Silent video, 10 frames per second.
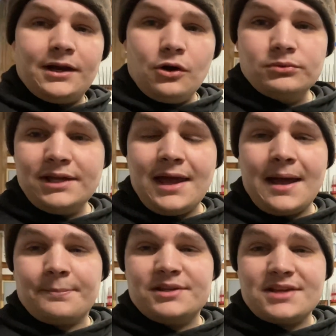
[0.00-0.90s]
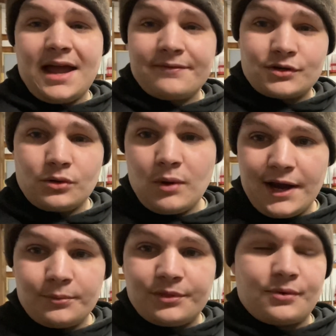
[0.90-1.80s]
only happens after a
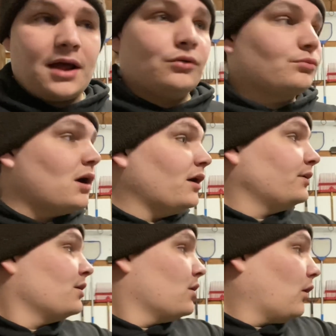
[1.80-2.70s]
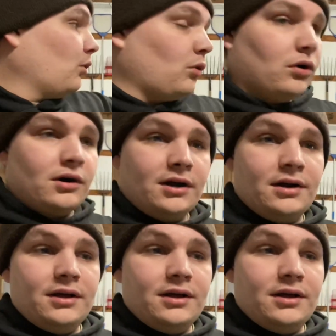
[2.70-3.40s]
wide open throttle run or